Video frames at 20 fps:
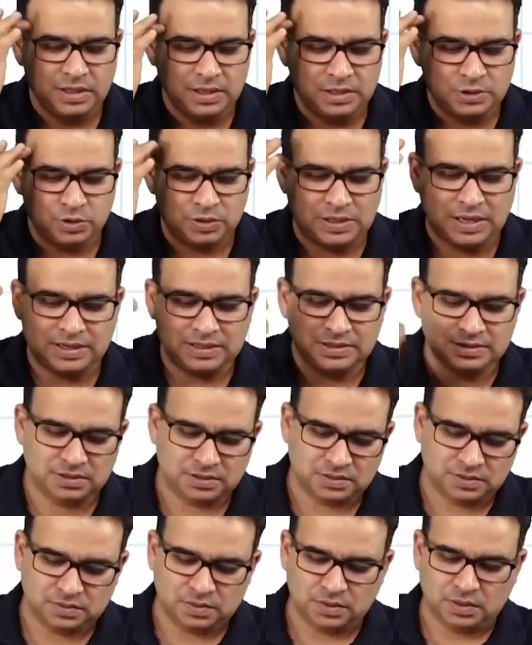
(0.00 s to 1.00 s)
So that
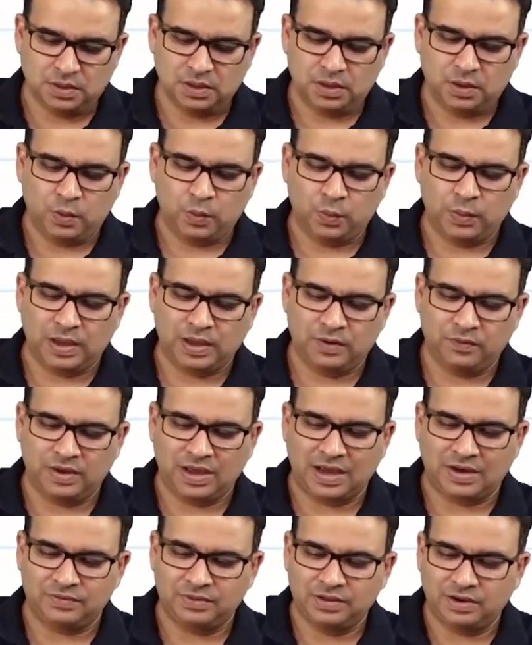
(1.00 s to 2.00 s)
is where we
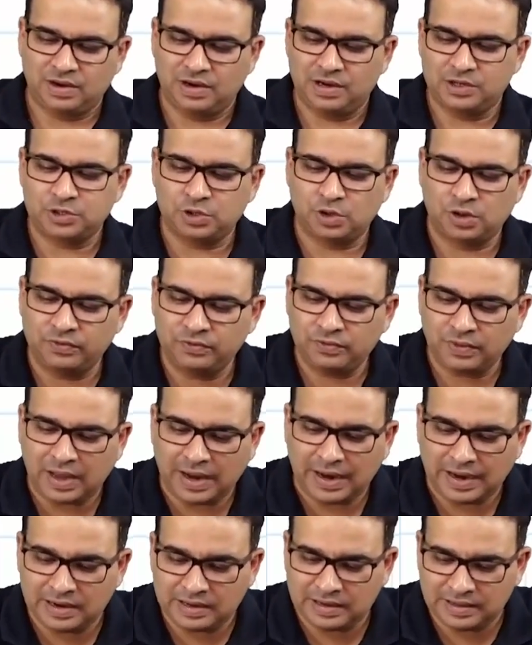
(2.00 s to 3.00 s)
have the relation of
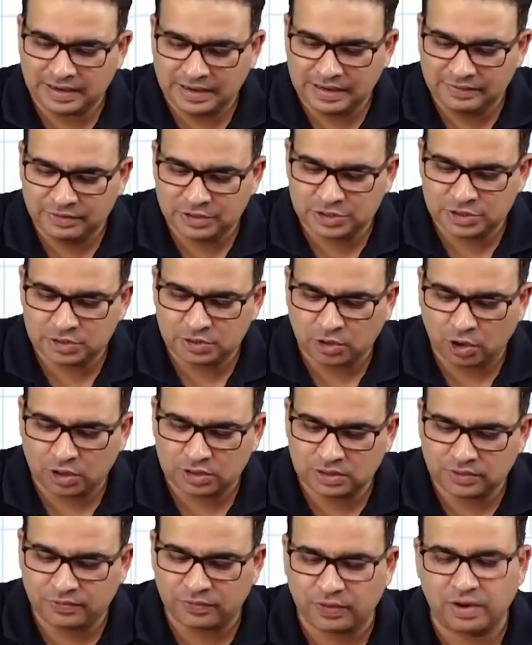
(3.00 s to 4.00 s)
anterior division or
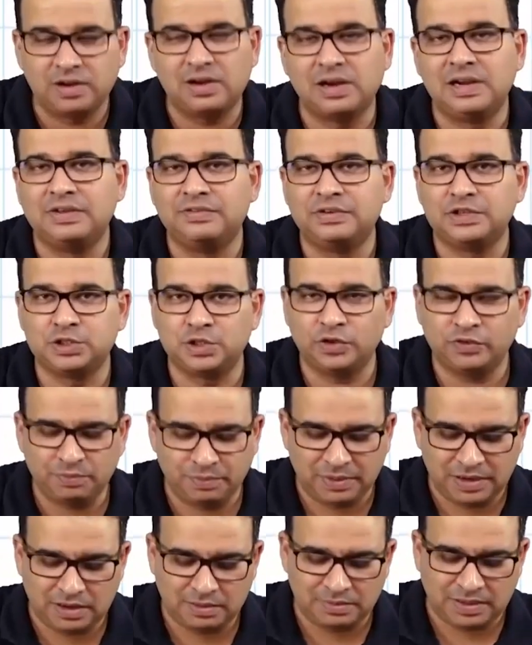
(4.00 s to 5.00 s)
the frontal division of
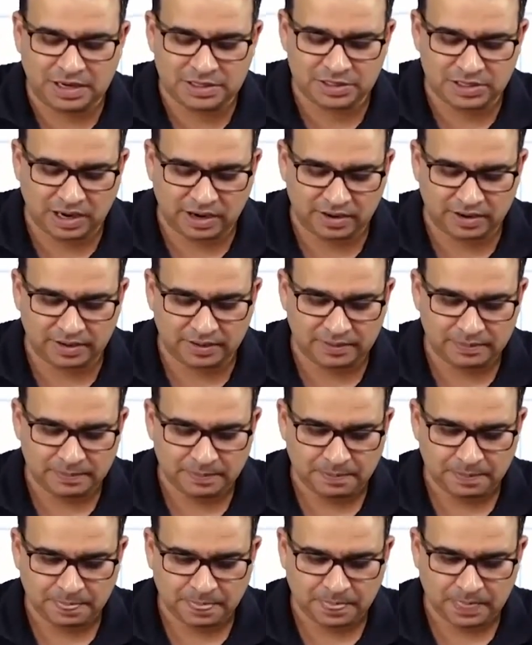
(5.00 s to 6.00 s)
middle meningeal artery.
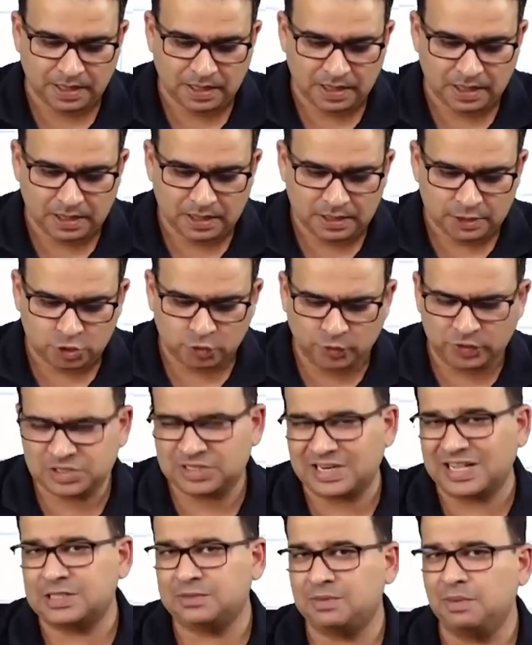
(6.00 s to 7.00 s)
So which
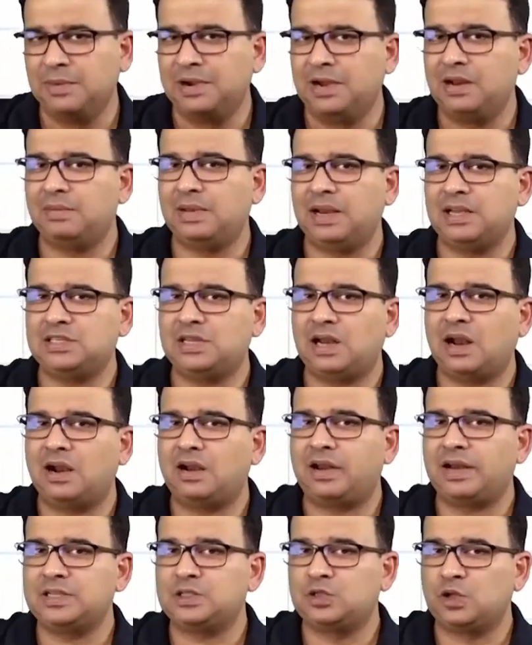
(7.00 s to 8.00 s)
tells me middle meningeal
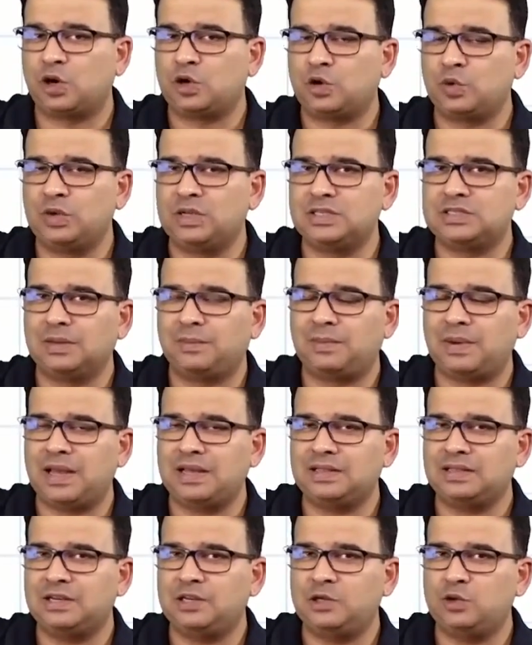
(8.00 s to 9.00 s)
artery is not only
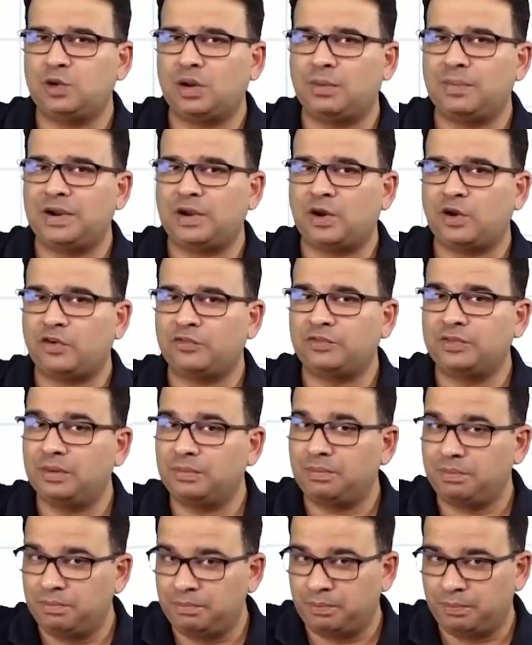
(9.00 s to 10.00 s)
supplying the dura mater of the
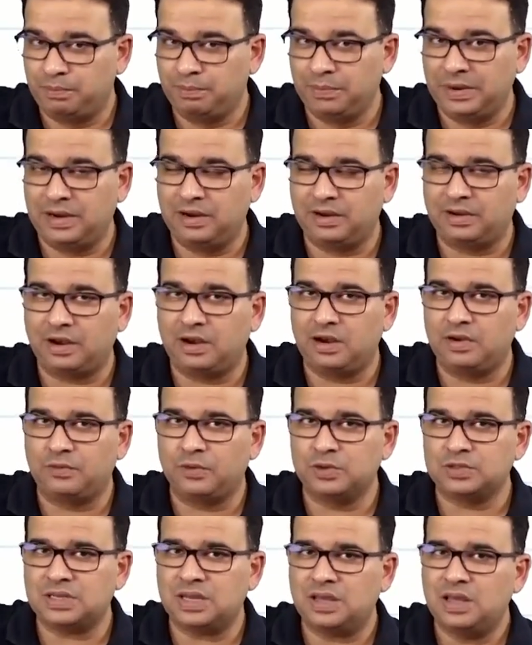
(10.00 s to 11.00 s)
middle cranial
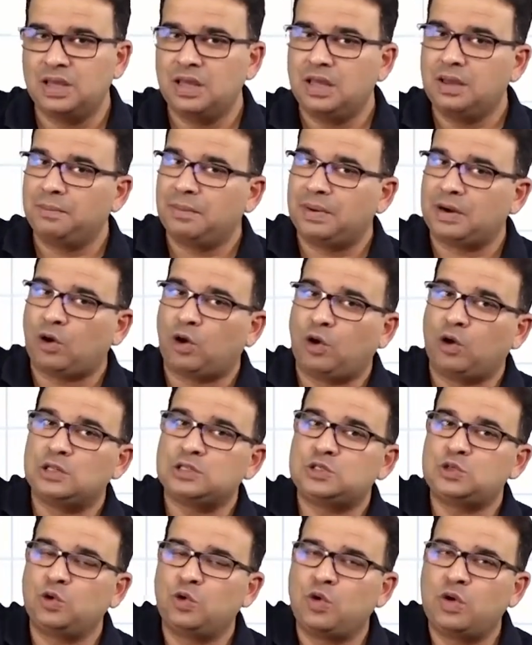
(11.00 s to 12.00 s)
fossa, but
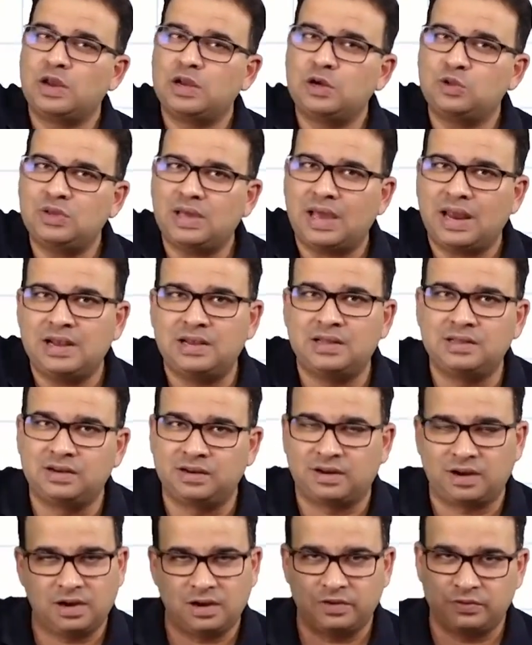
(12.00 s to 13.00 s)
also going into the anterior
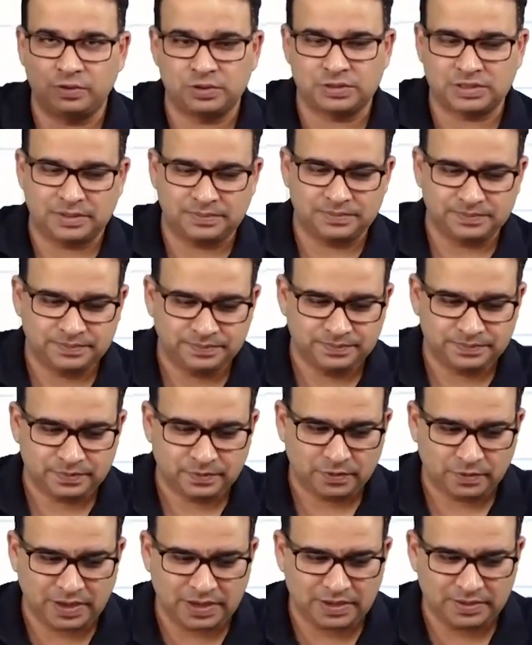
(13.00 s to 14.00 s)
cranial fossa,
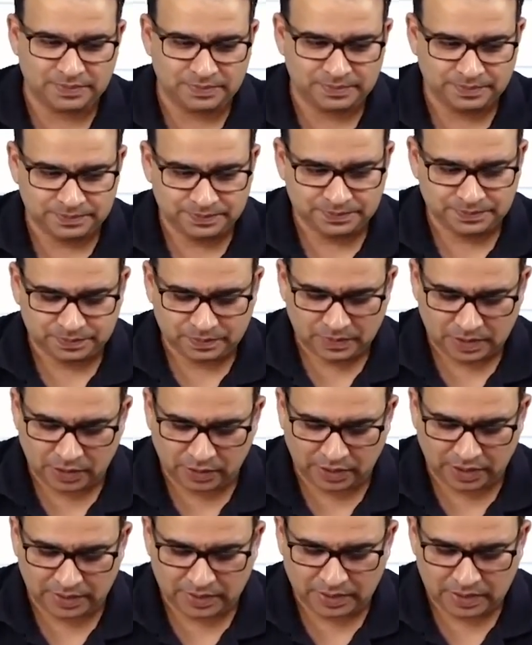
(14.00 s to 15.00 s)
right?
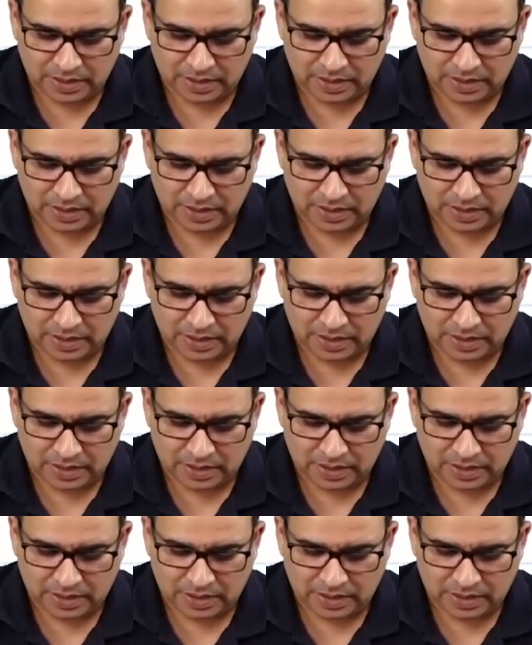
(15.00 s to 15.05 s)
Okay.